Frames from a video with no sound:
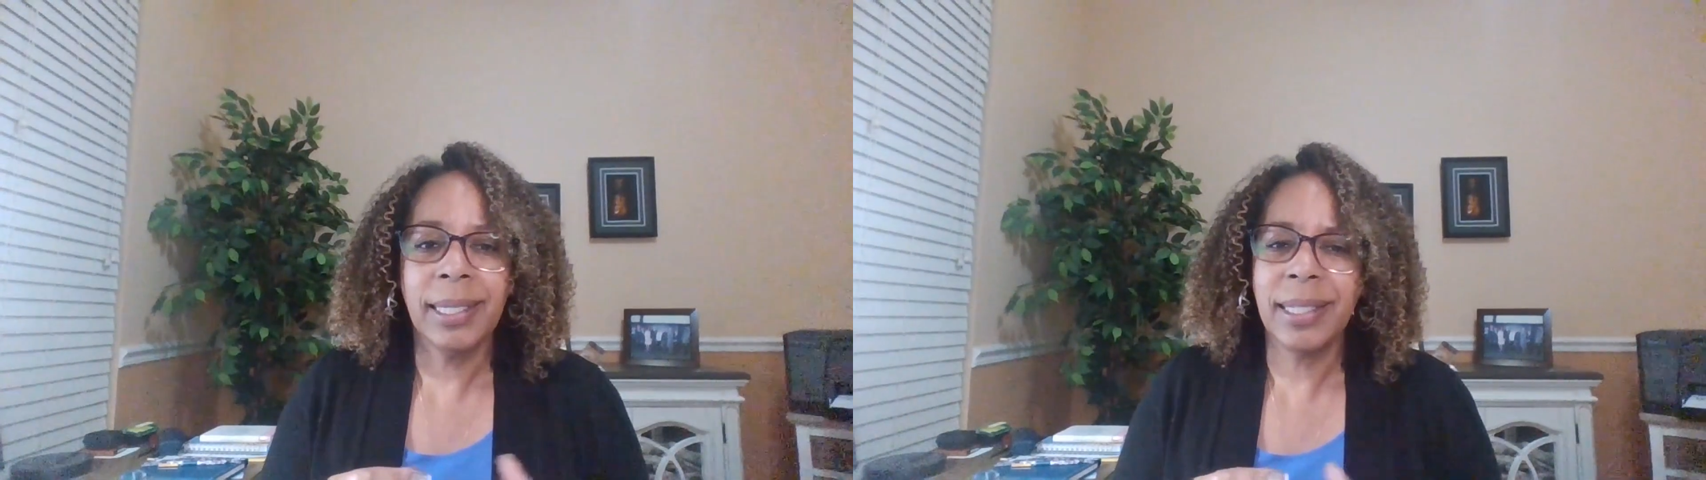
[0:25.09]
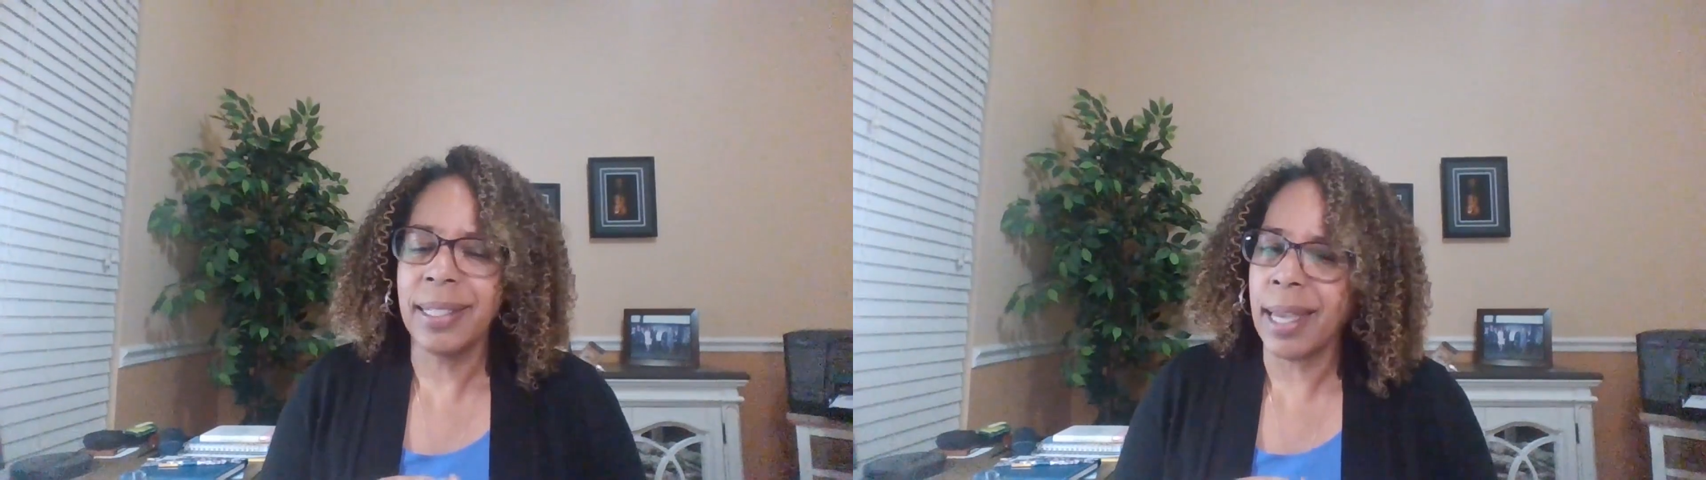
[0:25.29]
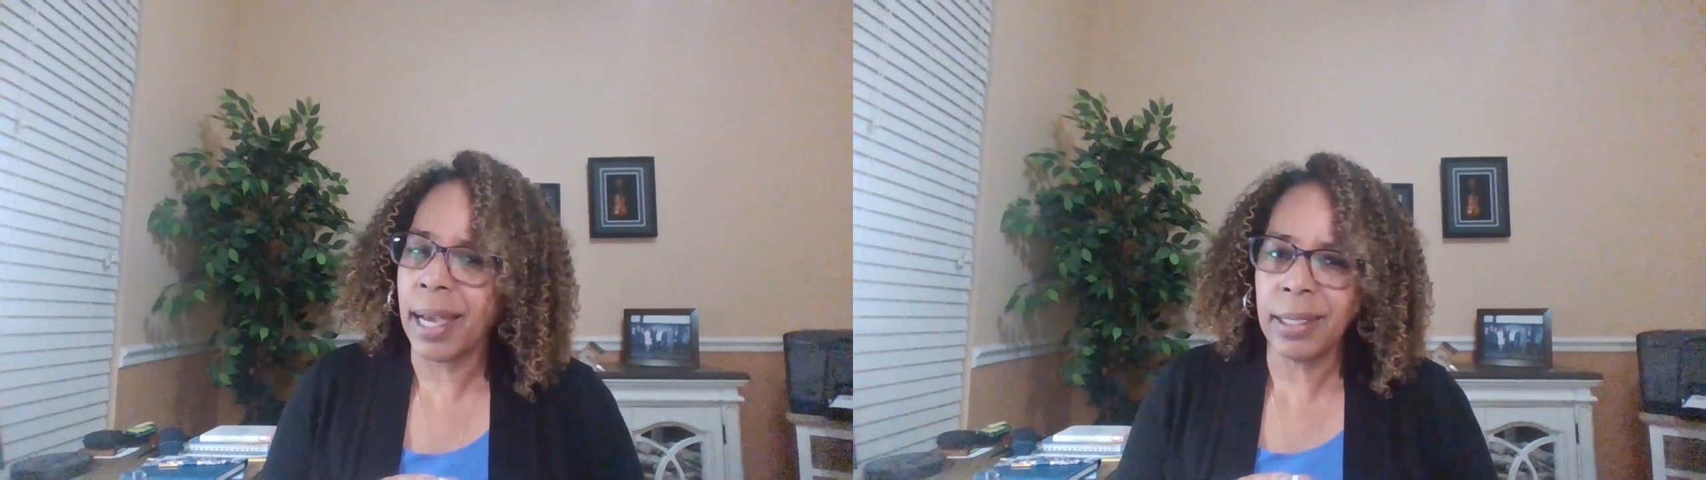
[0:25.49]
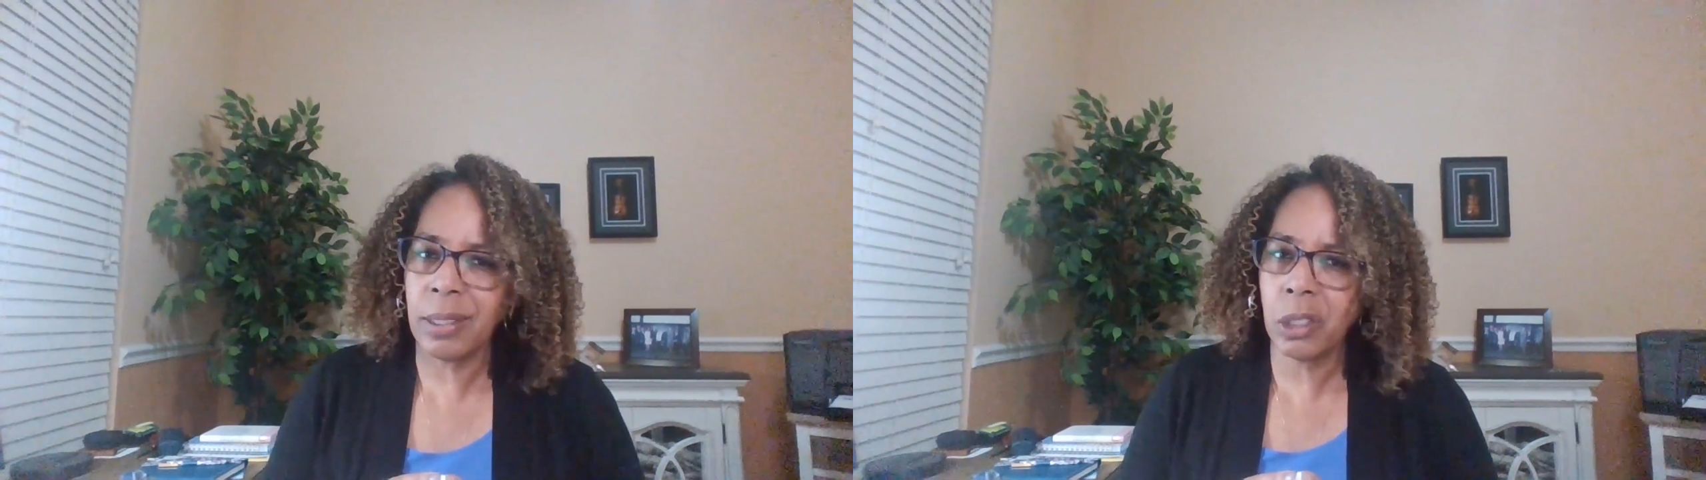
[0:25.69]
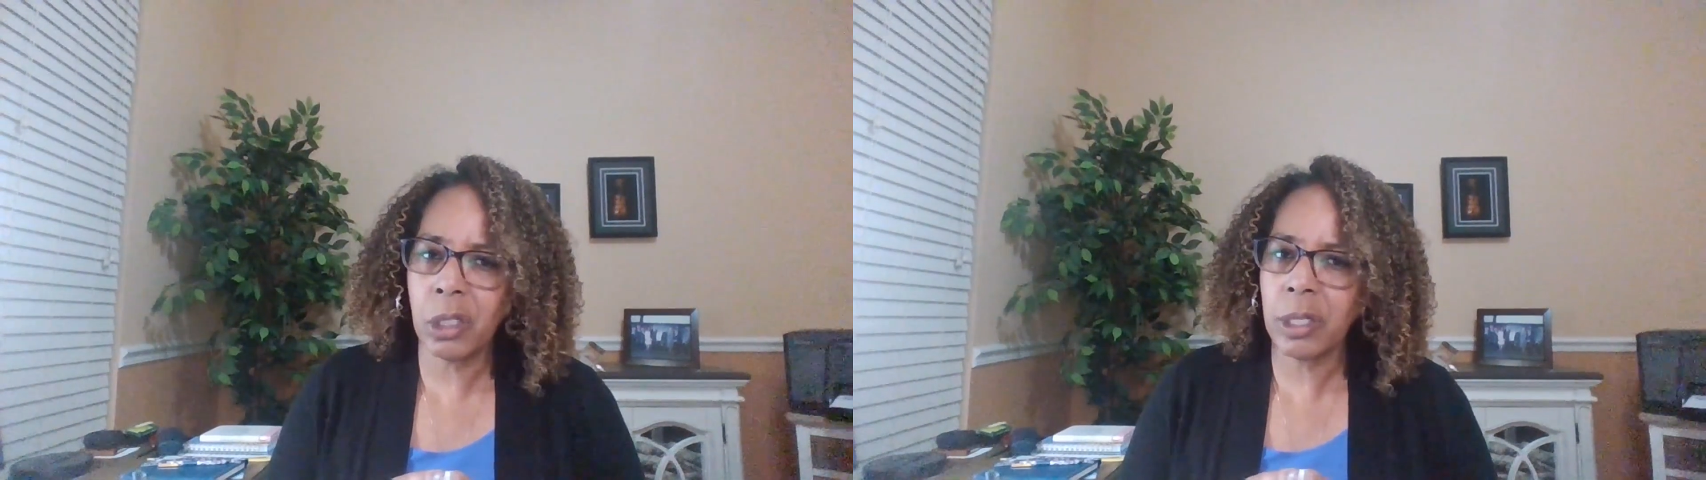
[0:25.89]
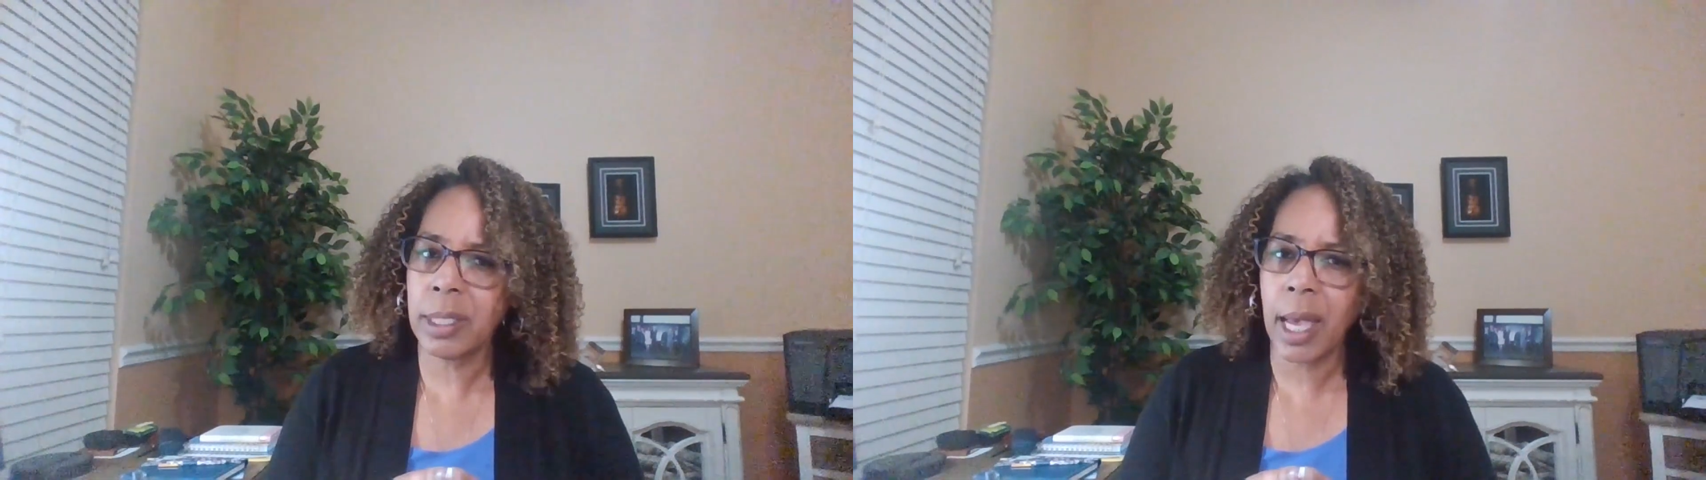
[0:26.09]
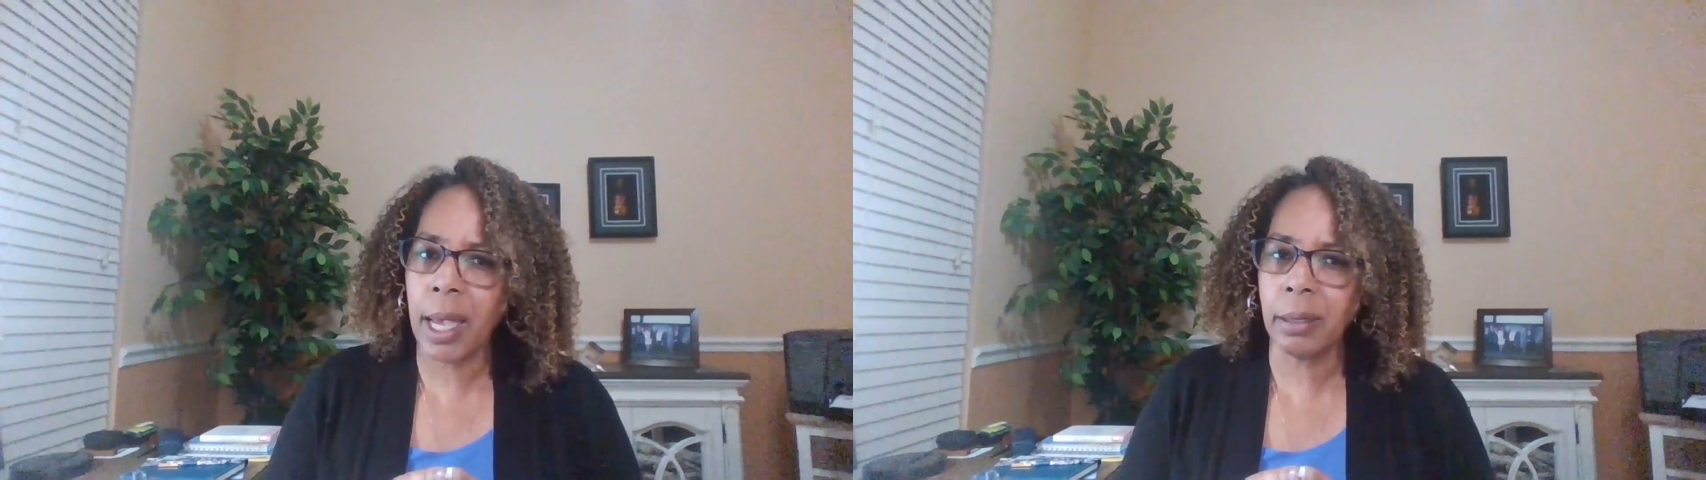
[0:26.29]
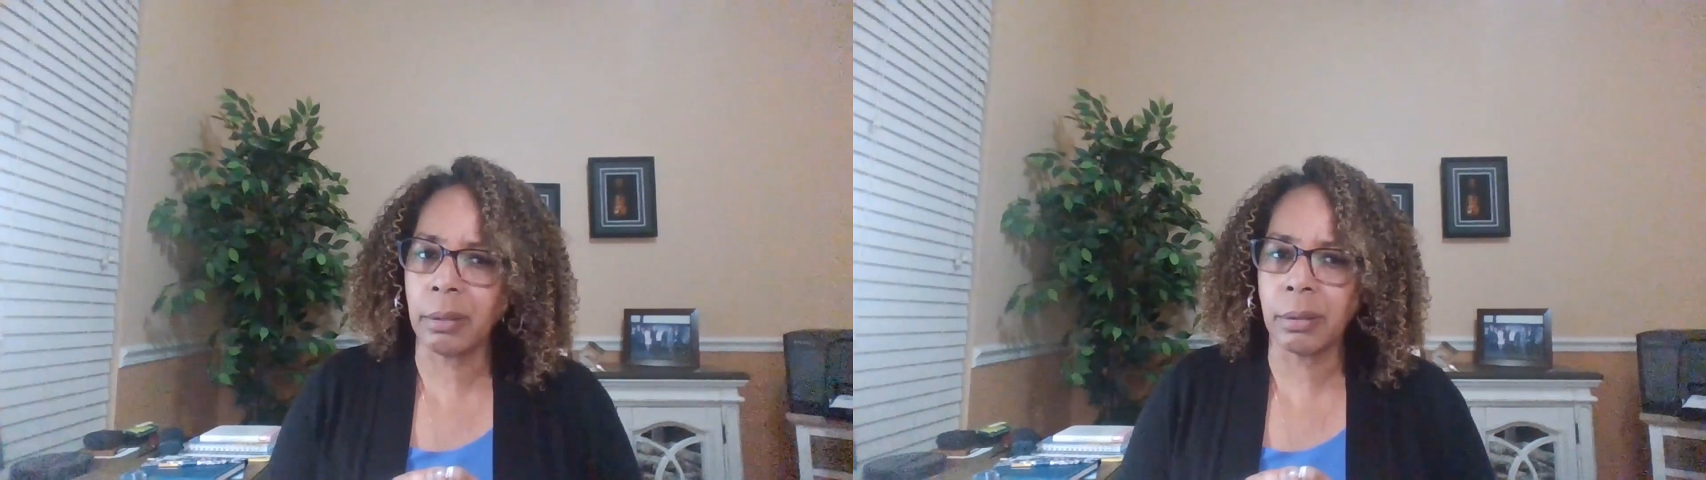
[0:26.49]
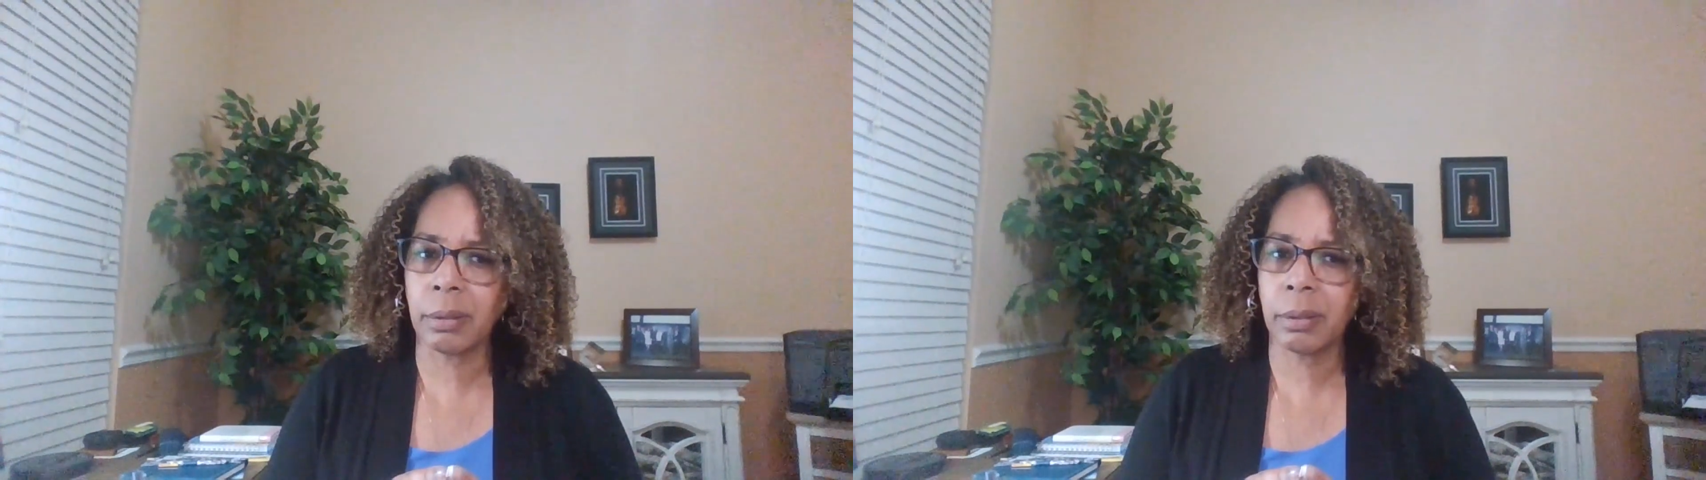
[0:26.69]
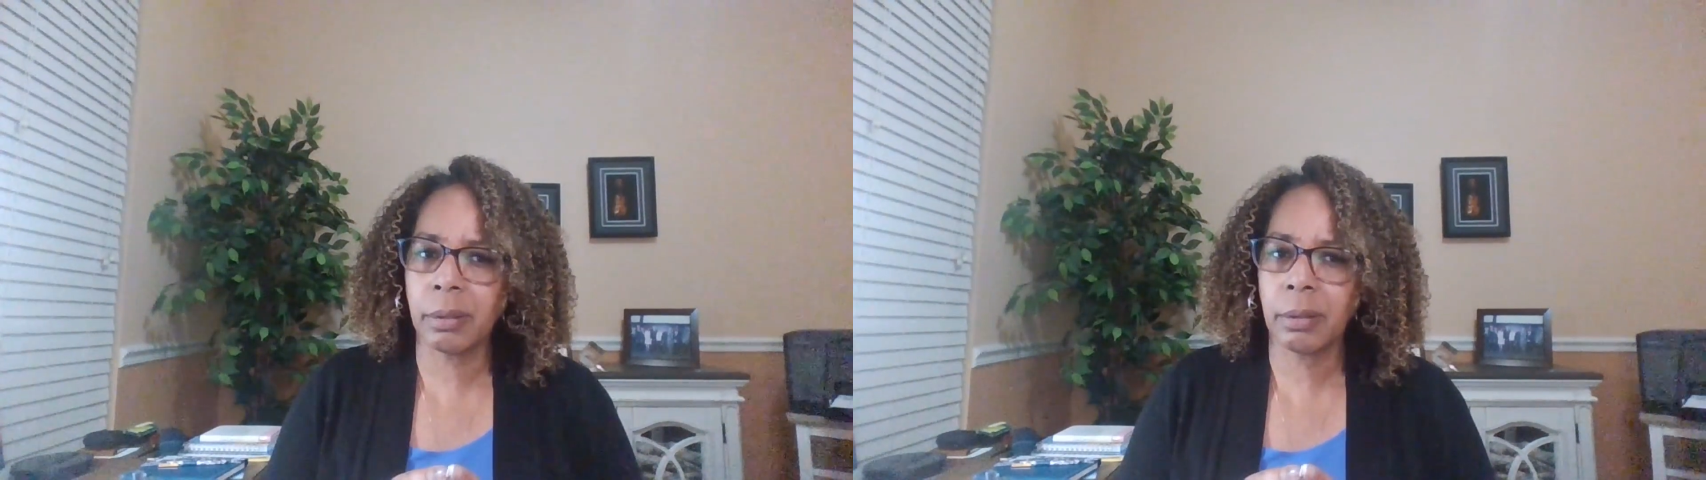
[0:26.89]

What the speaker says: not just titles,